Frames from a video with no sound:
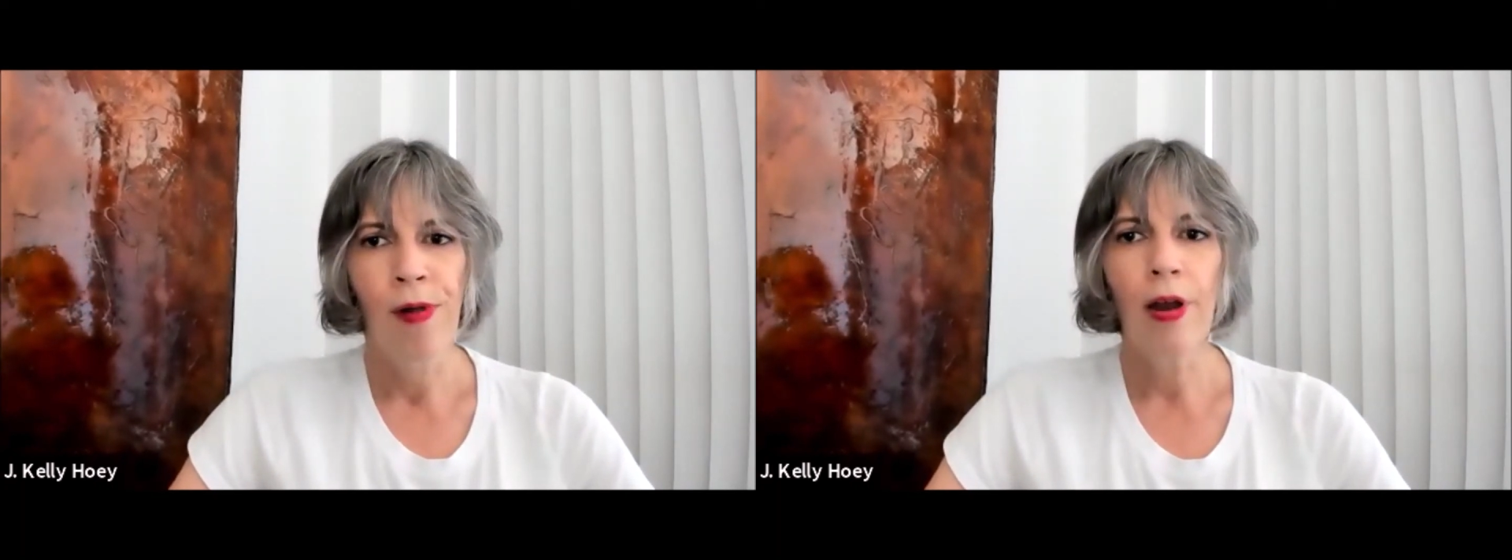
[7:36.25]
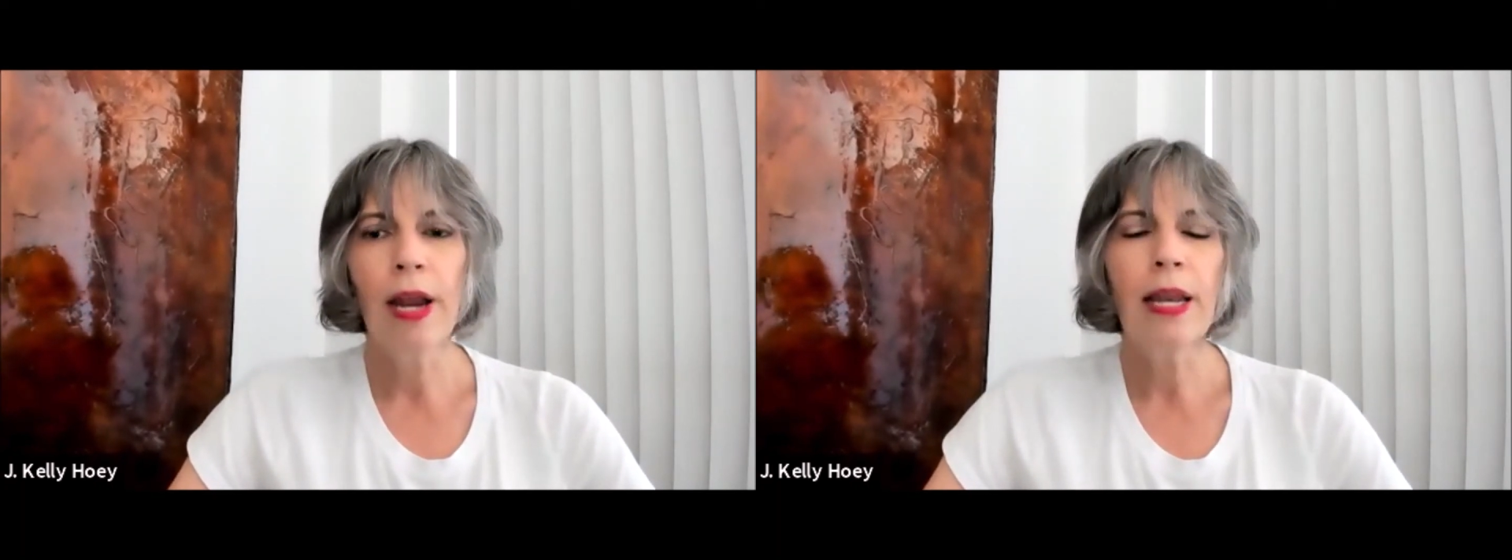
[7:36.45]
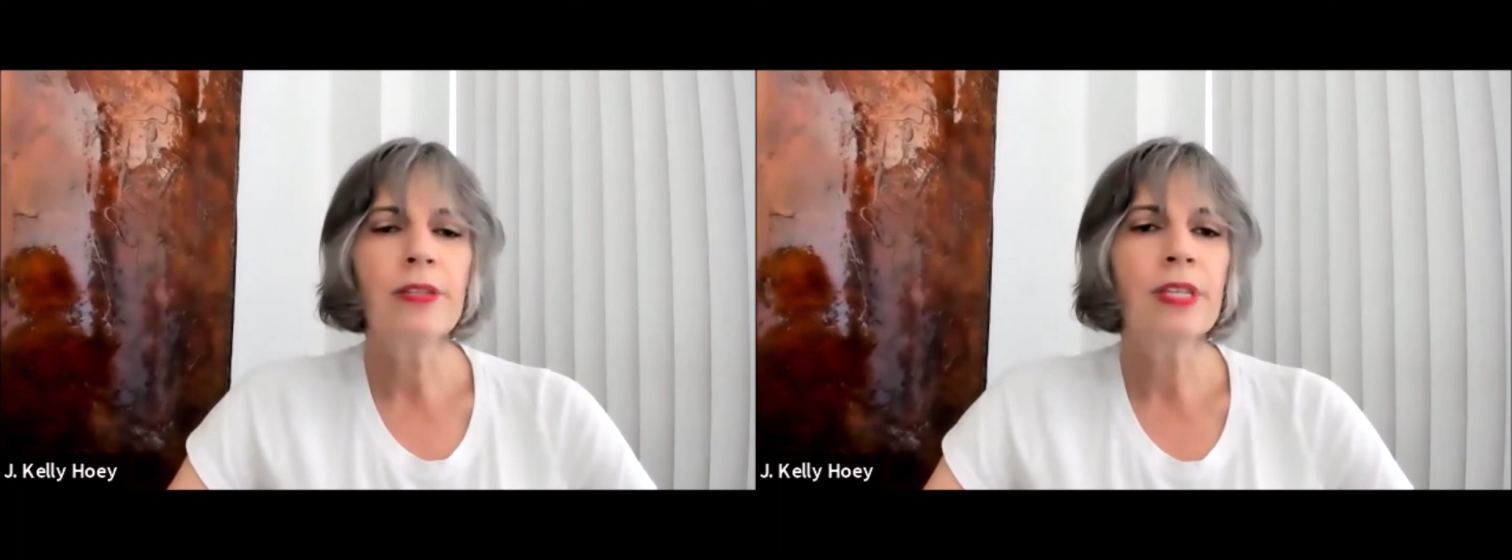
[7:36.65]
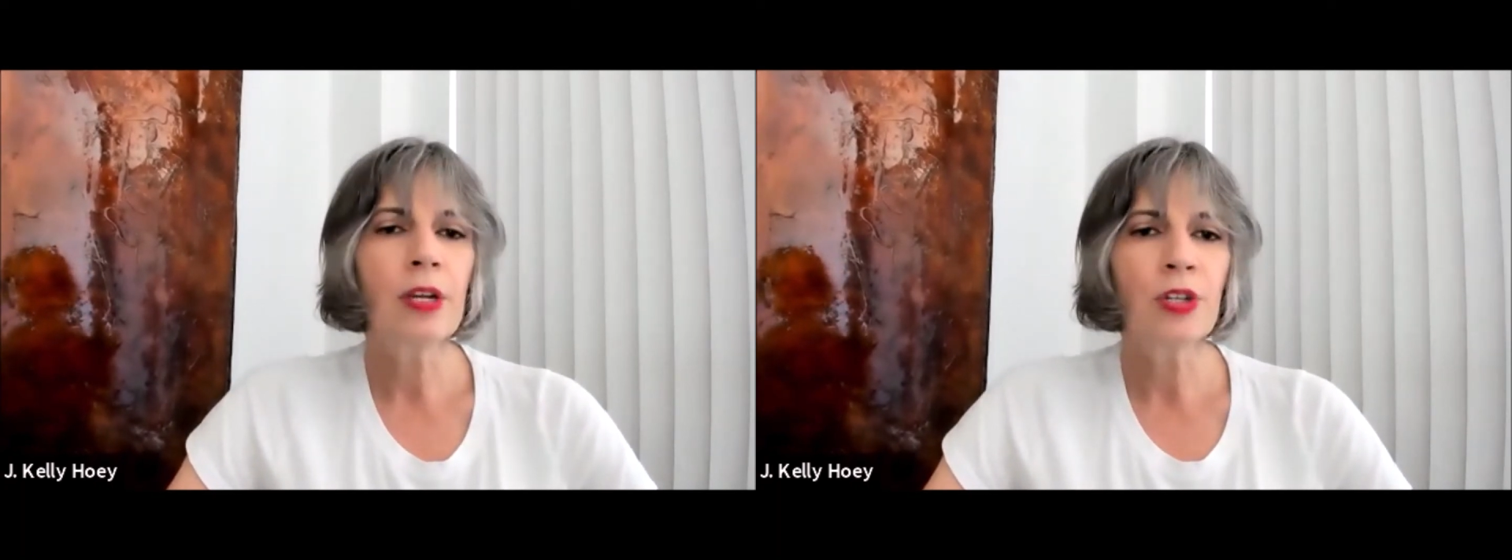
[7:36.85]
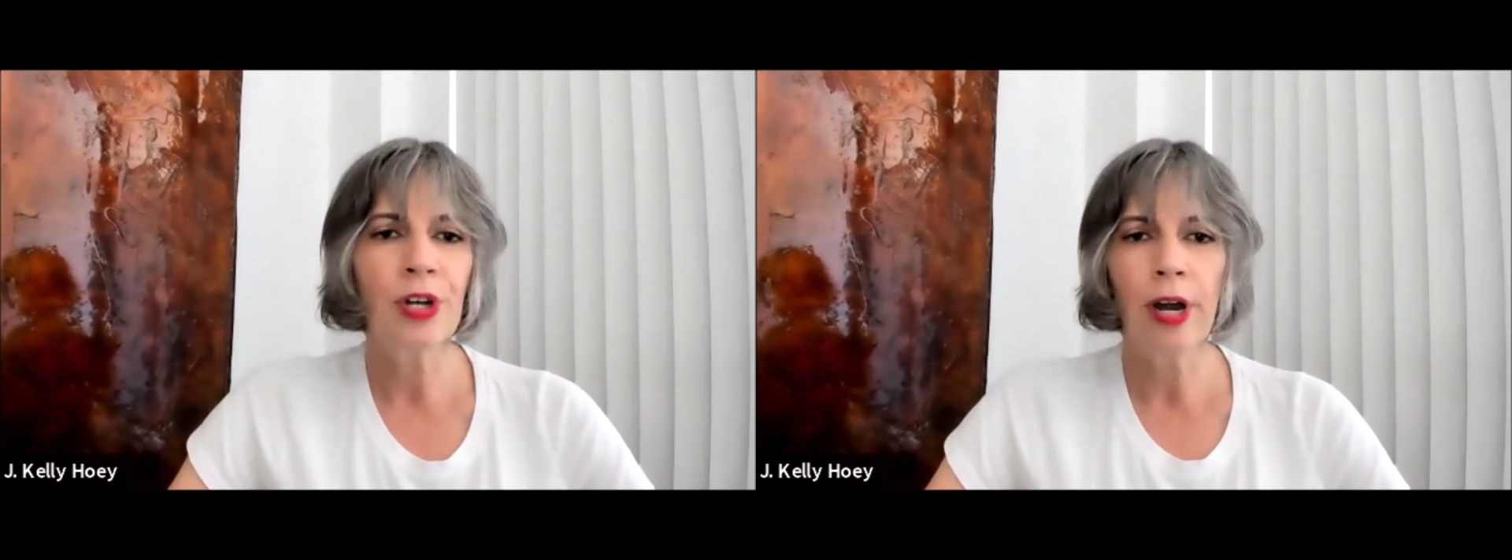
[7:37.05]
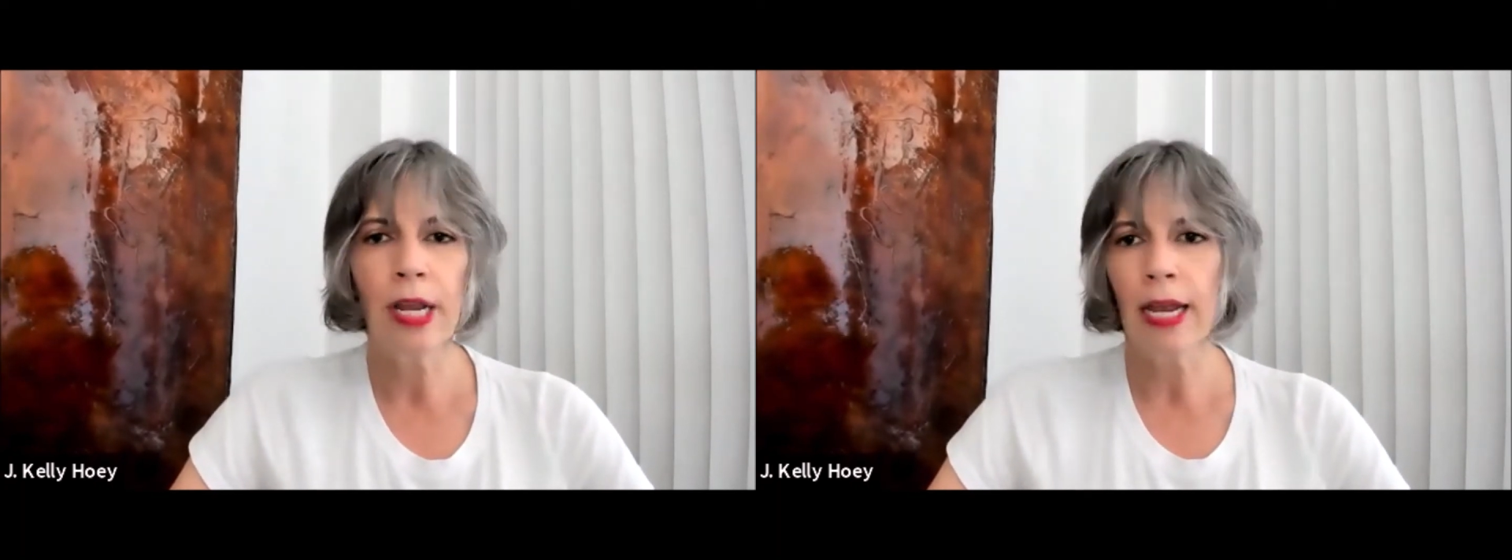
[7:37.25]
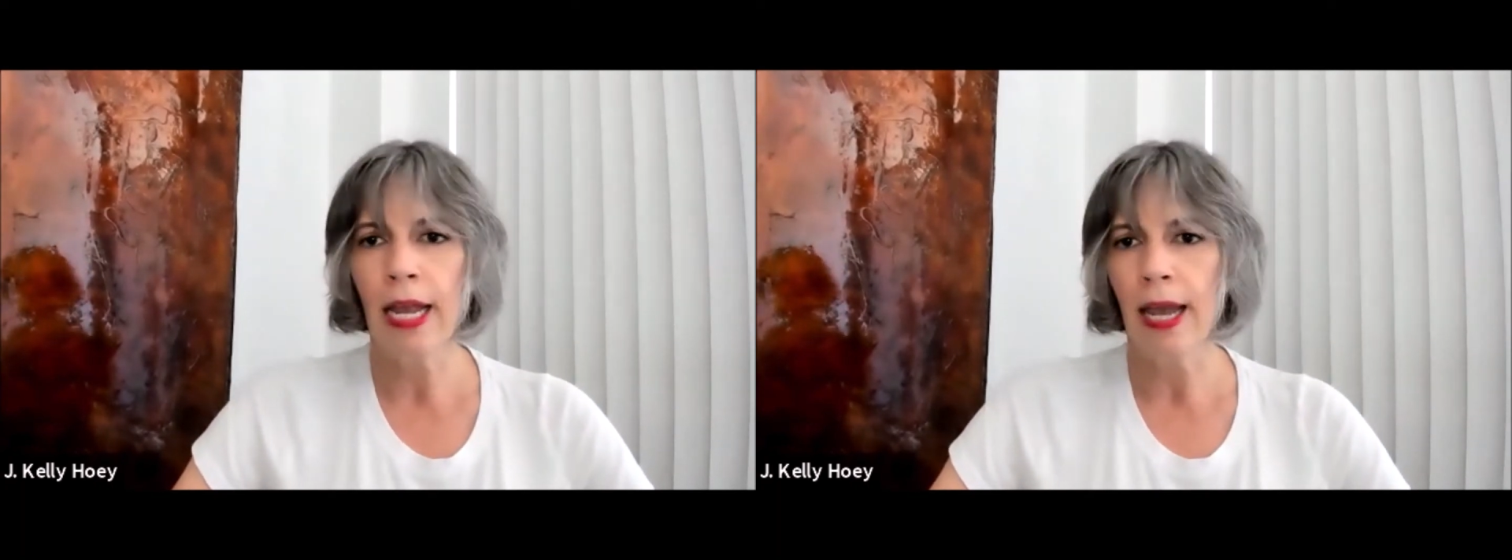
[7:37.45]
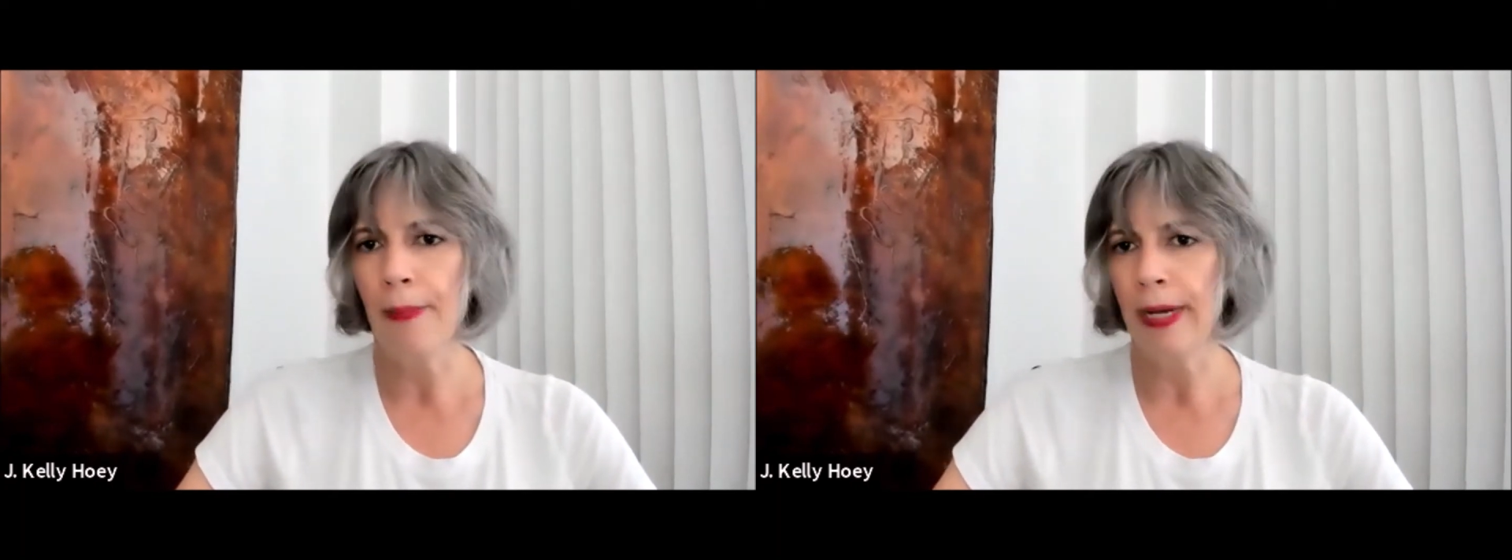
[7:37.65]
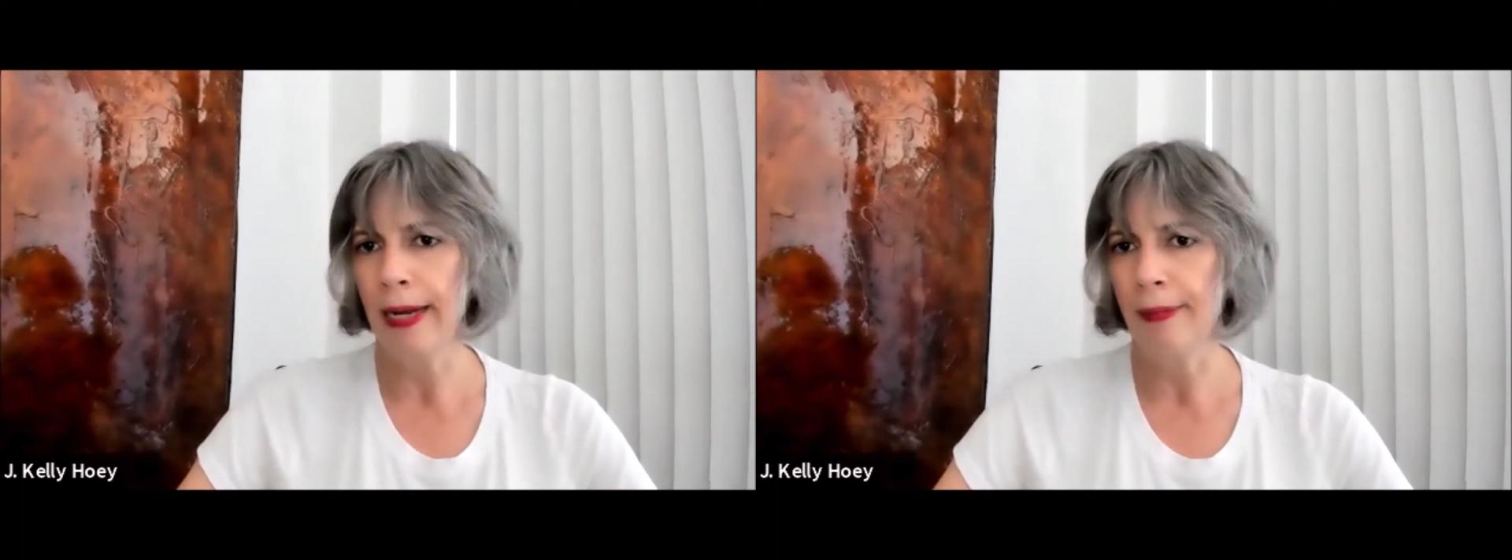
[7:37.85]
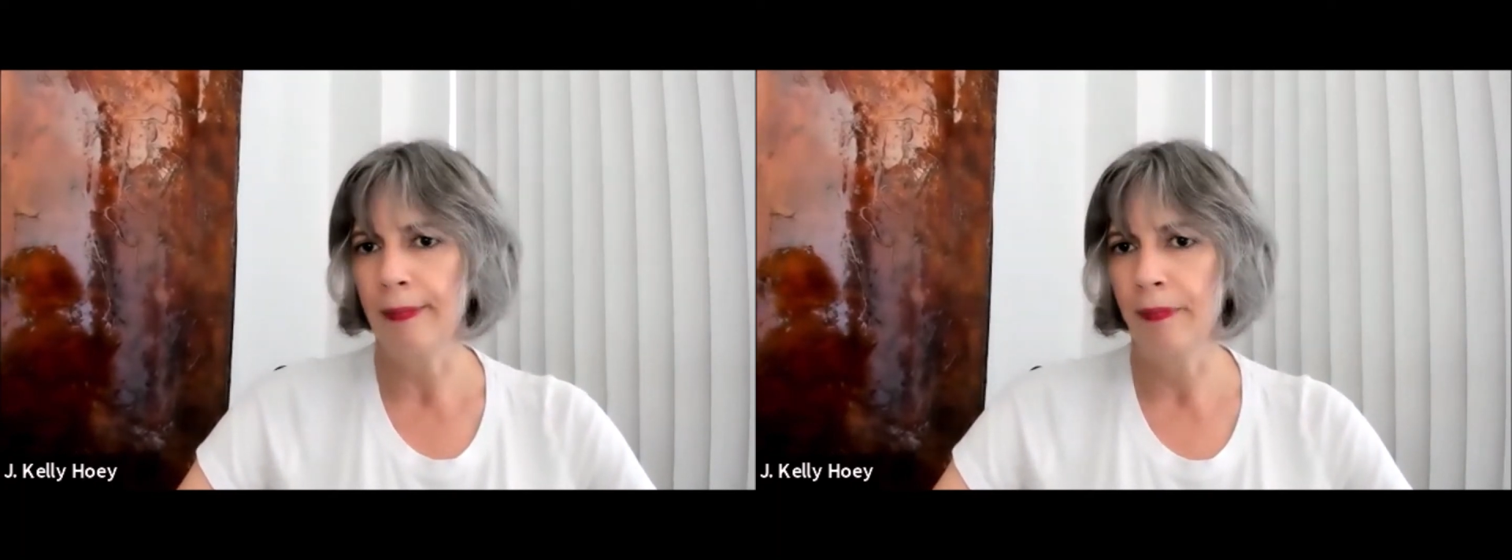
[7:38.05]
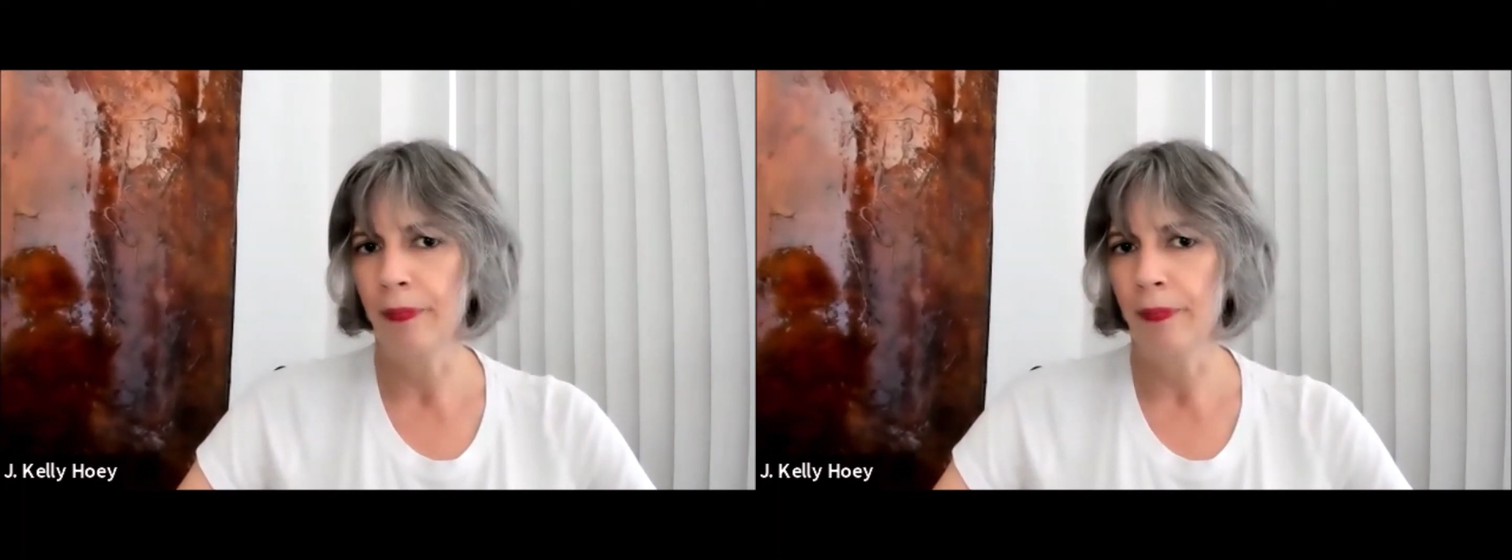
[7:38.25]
All right, let's say you're starting a company.